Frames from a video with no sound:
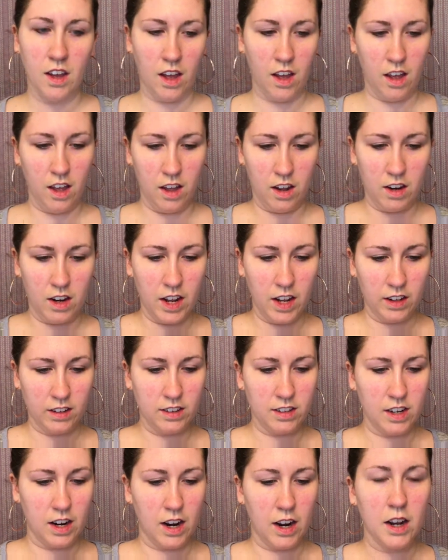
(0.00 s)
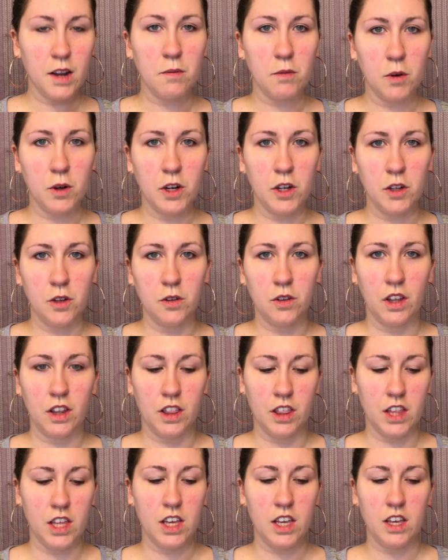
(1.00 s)
And next I'm going to use
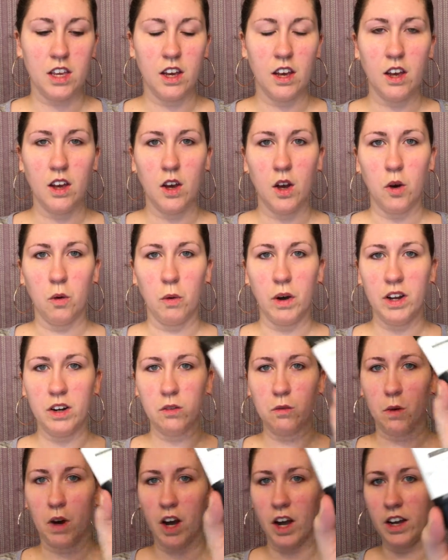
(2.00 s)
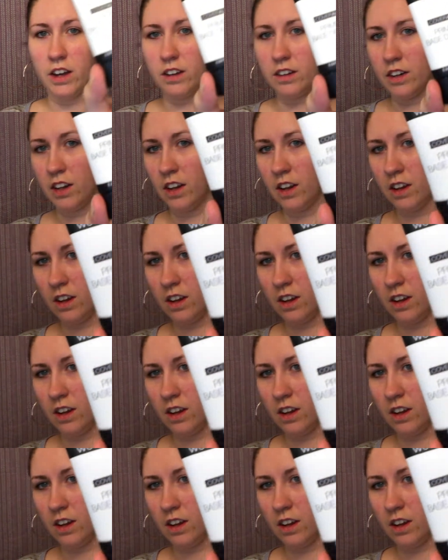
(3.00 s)
the Wet n Wild